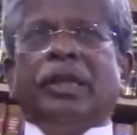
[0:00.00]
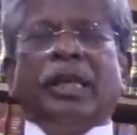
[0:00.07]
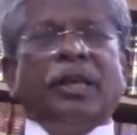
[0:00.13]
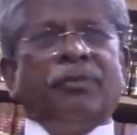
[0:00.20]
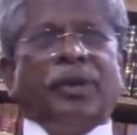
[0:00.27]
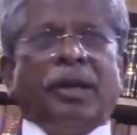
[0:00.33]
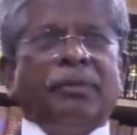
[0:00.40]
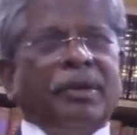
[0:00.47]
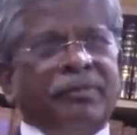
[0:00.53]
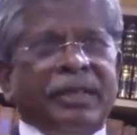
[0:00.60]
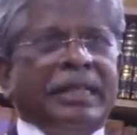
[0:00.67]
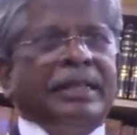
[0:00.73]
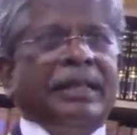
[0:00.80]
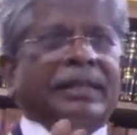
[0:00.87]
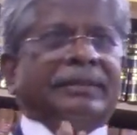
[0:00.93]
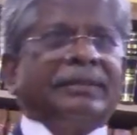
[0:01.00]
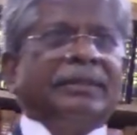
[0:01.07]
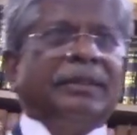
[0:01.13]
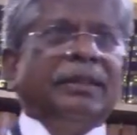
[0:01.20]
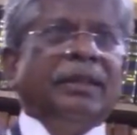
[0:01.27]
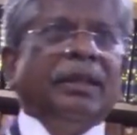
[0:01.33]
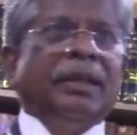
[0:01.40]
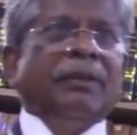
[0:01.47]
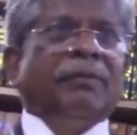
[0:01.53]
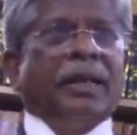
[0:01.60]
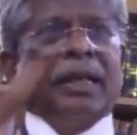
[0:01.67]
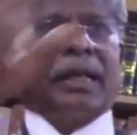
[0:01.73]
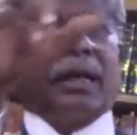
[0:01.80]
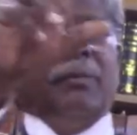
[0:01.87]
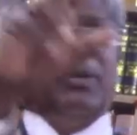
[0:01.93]
If I am a witness,
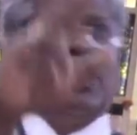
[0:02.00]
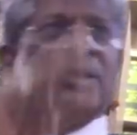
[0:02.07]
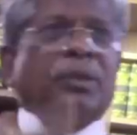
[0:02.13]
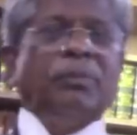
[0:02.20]
when I come into the